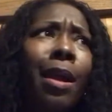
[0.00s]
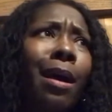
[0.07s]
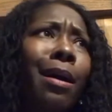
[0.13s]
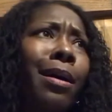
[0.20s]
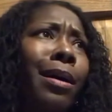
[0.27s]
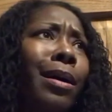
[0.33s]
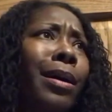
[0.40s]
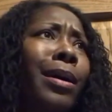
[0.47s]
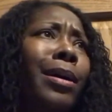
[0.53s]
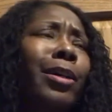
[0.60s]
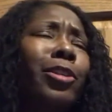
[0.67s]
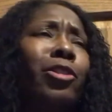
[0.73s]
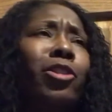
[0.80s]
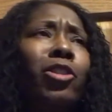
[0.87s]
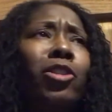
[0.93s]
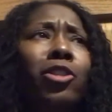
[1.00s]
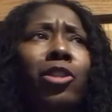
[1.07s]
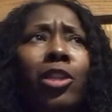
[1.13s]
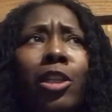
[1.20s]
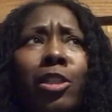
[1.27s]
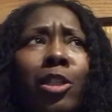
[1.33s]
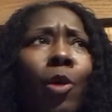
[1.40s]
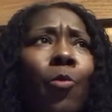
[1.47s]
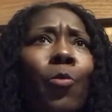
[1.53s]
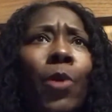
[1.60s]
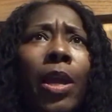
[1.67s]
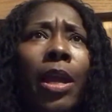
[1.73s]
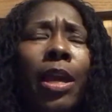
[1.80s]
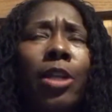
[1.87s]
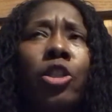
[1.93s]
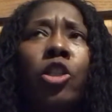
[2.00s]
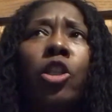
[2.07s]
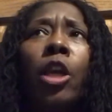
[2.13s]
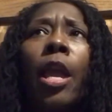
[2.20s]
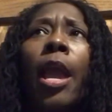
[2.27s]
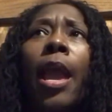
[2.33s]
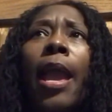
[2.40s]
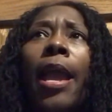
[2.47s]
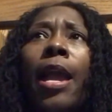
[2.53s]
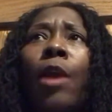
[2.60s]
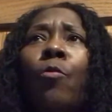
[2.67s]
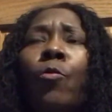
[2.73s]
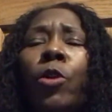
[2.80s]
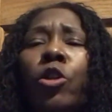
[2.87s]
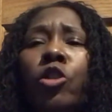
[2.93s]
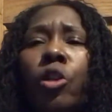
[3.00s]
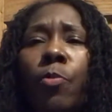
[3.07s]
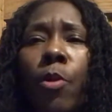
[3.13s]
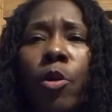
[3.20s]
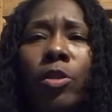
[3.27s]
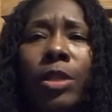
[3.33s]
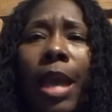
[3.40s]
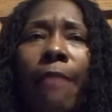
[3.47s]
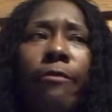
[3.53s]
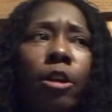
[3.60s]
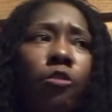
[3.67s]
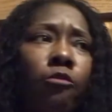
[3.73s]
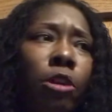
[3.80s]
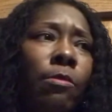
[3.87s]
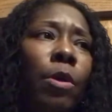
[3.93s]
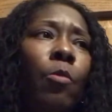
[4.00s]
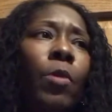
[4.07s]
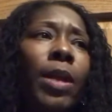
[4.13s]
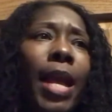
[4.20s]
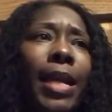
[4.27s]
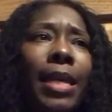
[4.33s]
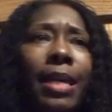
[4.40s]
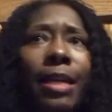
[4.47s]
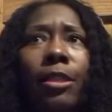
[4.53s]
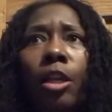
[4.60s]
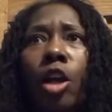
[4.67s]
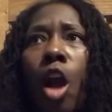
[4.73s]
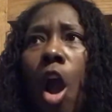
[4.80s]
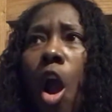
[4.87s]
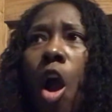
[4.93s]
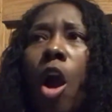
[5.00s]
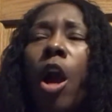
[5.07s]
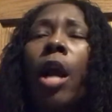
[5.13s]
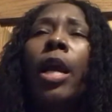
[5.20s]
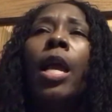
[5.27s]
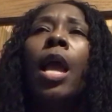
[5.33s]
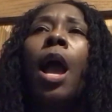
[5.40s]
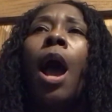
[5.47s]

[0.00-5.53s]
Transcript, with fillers: uh, she's a witch and we're supposed to have an agreement when I can get the car.